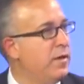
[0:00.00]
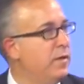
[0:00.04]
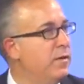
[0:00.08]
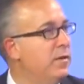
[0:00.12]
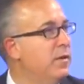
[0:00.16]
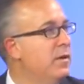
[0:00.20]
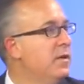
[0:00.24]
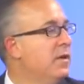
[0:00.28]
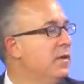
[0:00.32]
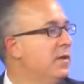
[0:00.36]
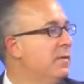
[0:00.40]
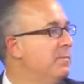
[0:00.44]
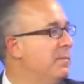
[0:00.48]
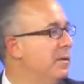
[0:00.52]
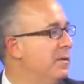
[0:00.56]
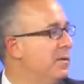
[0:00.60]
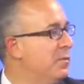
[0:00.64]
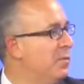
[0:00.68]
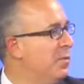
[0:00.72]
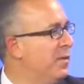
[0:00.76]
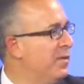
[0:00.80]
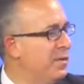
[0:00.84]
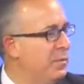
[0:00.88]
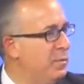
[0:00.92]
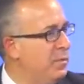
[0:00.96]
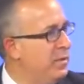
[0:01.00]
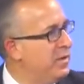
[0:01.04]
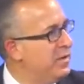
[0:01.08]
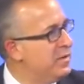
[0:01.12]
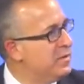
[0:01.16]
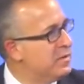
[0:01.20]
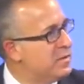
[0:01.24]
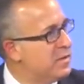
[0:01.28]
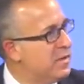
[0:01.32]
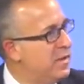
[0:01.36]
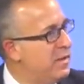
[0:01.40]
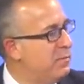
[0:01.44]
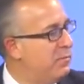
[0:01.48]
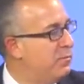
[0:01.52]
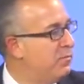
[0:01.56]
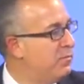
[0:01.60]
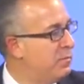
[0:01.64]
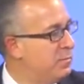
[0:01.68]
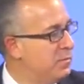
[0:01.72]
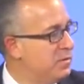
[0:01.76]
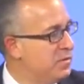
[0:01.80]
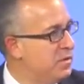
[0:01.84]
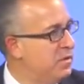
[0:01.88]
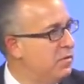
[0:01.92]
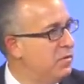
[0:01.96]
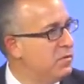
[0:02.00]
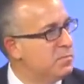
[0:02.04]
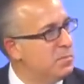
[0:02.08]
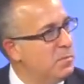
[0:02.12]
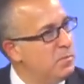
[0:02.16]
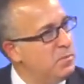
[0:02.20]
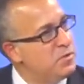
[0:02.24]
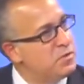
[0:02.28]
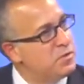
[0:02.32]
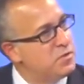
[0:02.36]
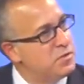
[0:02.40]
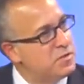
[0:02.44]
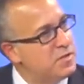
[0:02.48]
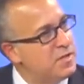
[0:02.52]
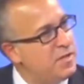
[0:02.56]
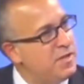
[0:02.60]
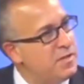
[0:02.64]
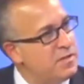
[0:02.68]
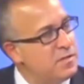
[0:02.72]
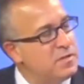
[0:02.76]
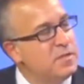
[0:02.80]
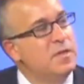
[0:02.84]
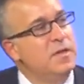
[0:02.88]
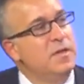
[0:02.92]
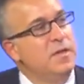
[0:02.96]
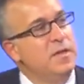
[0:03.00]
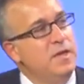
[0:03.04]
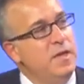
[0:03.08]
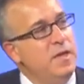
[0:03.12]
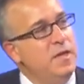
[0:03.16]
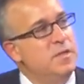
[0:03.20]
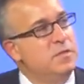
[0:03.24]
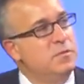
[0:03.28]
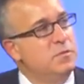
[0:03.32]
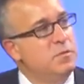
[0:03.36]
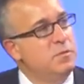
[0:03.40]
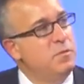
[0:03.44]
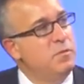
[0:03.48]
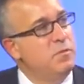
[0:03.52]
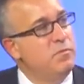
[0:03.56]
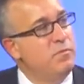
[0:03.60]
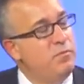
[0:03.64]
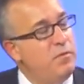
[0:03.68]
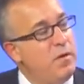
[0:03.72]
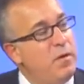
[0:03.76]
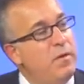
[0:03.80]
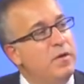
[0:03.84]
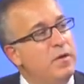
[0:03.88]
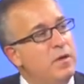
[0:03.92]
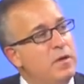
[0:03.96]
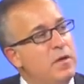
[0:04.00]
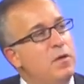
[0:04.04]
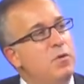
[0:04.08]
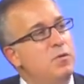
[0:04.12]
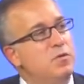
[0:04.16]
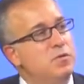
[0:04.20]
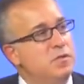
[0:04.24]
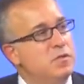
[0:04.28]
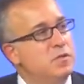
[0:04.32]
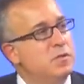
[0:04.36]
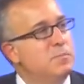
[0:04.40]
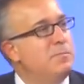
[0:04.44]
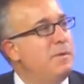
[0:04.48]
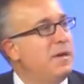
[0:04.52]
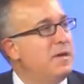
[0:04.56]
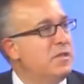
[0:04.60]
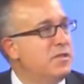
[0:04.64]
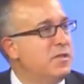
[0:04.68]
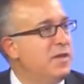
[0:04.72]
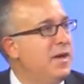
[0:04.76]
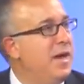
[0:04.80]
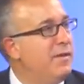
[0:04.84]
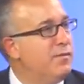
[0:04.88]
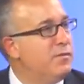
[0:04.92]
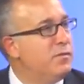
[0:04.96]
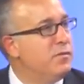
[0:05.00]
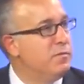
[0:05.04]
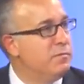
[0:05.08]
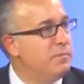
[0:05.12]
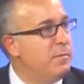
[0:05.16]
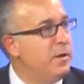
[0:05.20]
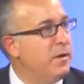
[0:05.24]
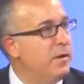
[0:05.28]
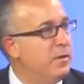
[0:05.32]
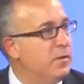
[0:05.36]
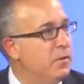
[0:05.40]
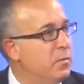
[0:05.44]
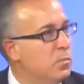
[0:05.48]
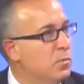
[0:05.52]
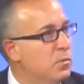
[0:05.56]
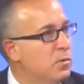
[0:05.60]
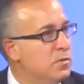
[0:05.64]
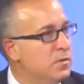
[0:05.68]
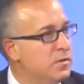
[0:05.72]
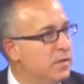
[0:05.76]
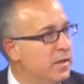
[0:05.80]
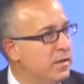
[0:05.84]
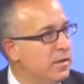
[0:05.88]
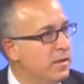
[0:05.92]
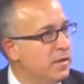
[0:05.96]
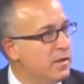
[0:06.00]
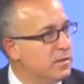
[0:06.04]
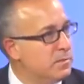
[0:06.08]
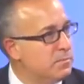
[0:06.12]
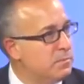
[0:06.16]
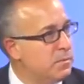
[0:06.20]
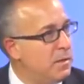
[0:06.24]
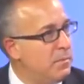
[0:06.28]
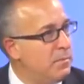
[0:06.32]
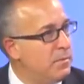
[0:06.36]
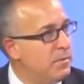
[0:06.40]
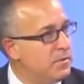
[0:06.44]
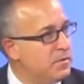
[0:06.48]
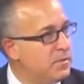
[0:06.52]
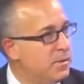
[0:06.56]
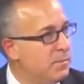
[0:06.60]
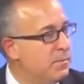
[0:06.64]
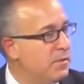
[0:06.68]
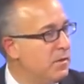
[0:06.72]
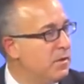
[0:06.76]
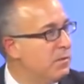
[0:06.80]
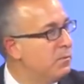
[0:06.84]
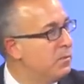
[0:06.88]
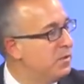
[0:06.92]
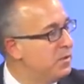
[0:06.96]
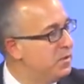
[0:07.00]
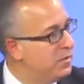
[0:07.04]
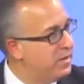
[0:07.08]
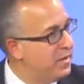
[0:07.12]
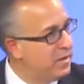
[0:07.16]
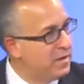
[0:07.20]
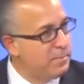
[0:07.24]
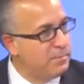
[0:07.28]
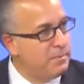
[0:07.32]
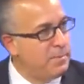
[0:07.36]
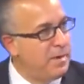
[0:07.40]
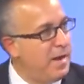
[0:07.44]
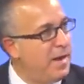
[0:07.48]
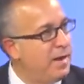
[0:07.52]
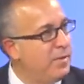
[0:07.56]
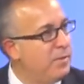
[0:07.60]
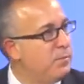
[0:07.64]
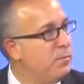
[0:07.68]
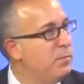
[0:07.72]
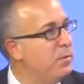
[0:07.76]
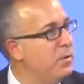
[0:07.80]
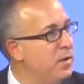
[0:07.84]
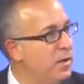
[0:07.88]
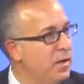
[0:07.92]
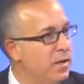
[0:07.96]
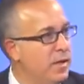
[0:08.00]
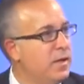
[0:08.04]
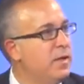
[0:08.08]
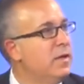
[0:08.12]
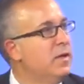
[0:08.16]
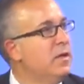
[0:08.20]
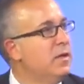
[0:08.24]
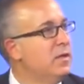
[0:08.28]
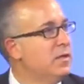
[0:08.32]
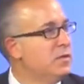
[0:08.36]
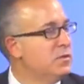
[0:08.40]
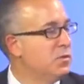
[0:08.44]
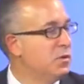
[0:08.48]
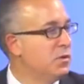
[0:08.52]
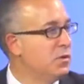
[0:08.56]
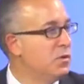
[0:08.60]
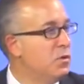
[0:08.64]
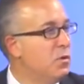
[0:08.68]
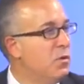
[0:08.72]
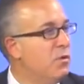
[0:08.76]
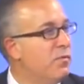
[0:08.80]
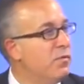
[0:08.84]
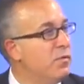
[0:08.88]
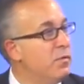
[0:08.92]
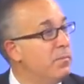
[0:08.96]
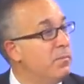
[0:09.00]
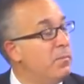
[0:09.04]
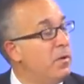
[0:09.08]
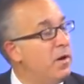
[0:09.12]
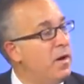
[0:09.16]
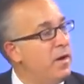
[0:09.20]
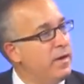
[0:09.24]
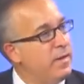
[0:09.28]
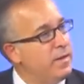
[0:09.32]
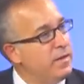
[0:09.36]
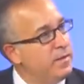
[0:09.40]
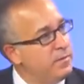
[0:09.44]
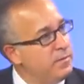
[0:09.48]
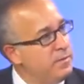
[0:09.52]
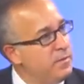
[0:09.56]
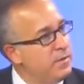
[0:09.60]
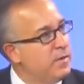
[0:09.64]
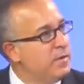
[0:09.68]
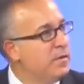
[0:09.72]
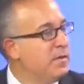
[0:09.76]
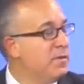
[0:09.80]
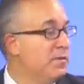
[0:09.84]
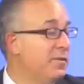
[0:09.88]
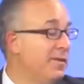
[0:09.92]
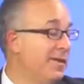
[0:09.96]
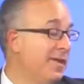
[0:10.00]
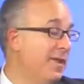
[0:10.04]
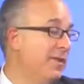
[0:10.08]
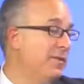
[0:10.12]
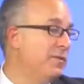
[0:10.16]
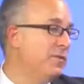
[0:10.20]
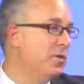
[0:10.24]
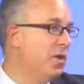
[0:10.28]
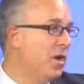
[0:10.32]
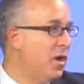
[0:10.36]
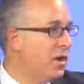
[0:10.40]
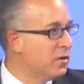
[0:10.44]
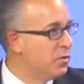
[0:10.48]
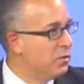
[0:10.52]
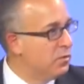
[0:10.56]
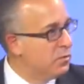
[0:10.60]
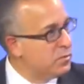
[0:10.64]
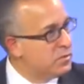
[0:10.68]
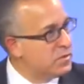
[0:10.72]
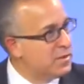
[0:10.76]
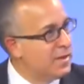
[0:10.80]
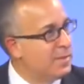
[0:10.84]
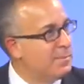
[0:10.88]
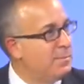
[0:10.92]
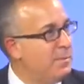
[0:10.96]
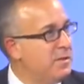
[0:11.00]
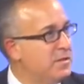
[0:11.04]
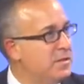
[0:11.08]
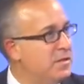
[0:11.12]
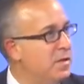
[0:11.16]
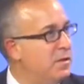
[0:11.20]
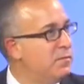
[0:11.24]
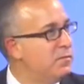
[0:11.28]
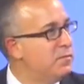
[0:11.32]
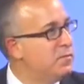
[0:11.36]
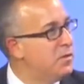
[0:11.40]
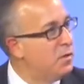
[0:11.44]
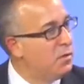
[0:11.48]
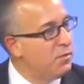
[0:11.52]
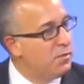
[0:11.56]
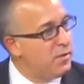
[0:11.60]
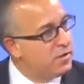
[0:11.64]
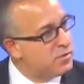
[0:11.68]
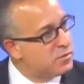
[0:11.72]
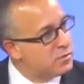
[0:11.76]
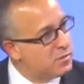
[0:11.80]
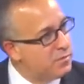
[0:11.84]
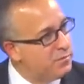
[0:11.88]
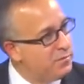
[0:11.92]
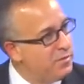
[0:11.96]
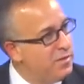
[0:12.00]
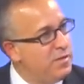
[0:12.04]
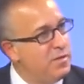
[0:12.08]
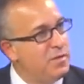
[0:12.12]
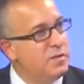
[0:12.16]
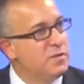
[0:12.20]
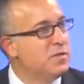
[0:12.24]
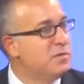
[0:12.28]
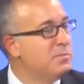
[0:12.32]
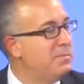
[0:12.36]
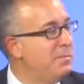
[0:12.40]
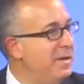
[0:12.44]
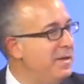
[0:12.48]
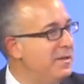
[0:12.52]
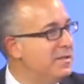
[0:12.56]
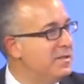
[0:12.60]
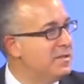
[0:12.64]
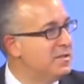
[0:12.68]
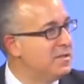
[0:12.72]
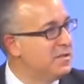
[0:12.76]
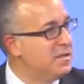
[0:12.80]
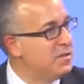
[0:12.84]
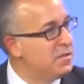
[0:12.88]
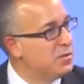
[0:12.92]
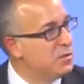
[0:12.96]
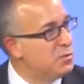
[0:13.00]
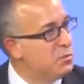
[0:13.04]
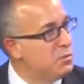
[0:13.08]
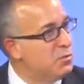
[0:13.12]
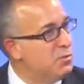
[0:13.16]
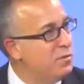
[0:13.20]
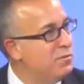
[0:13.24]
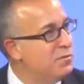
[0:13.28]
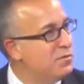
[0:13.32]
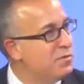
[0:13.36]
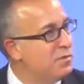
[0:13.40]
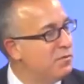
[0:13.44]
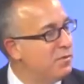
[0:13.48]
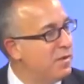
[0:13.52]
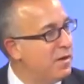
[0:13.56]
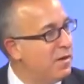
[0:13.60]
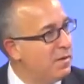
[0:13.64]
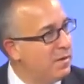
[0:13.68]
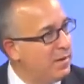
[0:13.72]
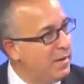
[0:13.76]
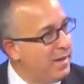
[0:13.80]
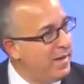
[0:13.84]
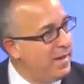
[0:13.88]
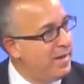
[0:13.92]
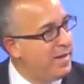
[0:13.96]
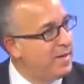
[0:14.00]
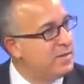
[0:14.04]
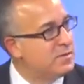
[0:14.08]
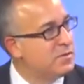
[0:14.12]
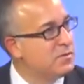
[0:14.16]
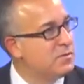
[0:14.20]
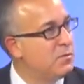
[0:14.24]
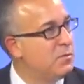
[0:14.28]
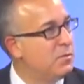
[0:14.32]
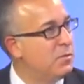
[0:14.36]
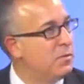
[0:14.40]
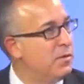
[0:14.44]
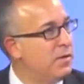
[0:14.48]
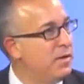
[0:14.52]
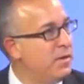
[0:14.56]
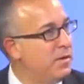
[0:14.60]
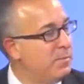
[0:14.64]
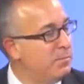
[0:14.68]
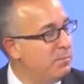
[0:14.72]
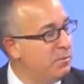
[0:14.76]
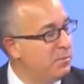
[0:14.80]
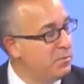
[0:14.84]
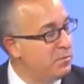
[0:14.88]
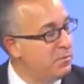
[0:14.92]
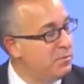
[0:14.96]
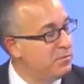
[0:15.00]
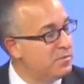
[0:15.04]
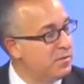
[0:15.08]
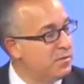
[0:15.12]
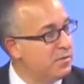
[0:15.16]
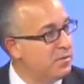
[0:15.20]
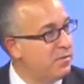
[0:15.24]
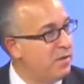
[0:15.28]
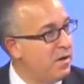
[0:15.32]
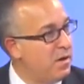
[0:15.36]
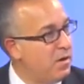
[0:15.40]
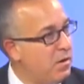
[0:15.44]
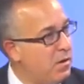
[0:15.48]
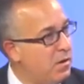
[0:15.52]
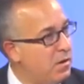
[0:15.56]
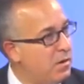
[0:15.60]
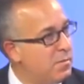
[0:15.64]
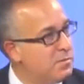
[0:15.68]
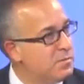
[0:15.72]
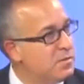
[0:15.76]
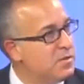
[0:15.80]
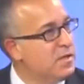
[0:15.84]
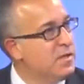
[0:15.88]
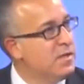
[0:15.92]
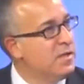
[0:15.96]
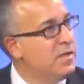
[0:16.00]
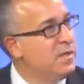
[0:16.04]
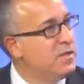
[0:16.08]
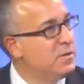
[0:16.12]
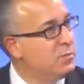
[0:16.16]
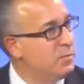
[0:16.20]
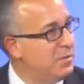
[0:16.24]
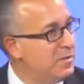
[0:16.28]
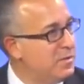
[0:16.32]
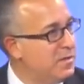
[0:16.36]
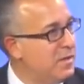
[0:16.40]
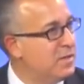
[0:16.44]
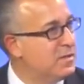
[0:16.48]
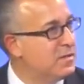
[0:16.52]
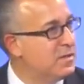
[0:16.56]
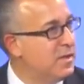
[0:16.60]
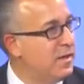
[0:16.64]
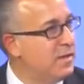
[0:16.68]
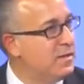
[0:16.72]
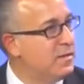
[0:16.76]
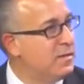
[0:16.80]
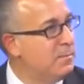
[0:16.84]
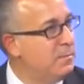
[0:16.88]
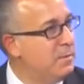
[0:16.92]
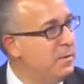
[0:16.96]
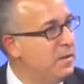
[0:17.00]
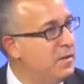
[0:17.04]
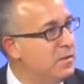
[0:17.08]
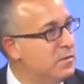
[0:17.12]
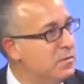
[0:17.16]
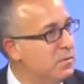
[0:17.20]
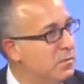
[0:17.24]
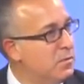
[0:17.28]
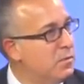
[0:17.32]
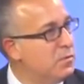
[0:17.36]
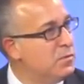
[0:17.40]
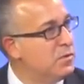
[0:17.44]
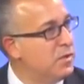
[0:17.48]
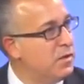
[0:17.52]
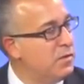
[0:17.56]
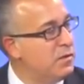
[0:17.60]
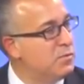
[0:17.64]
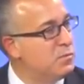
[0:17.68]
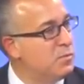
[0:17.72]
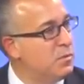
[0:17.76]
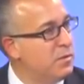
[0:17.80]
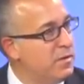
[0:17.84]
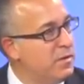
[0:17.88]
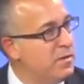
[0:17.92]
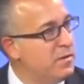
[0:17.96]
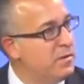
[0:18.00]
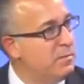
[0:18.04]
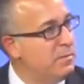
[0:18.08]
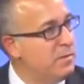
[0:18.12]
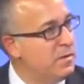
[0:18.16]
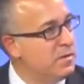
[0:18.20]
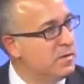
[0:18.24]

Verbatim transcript: And but the one thing we didn't say for mosquitoes, but we should say is is very close inspection after you've been in the woods. I think is probably something when you take a bath, really sort of go over your body and again, dog owners like myself know that it's sort of in the spaces, in the grooves of our legs or in the grooves under our arms is where ticks like to be. So those areas really need to be